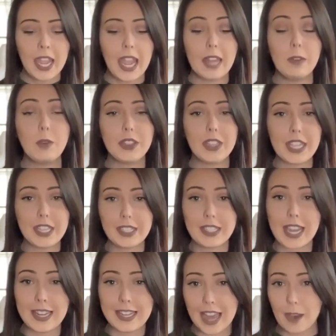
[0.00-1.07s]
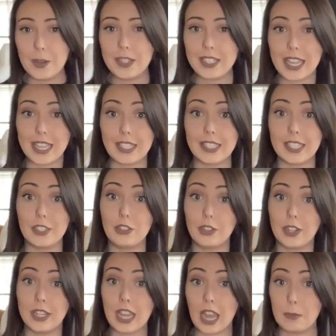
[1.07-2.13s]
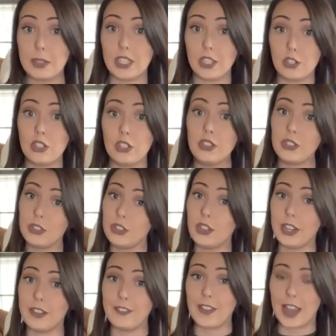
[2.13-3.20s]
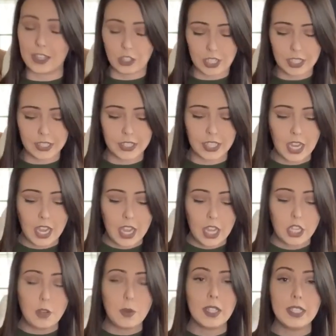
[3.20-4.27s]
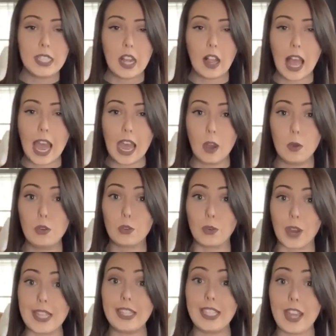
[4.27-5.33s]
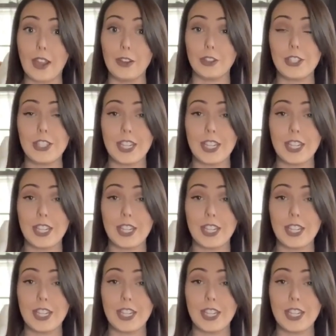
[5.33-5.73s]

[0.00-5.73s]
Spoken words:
And what they say nowadays is during competitions or during feishes, you can tell how great the Irish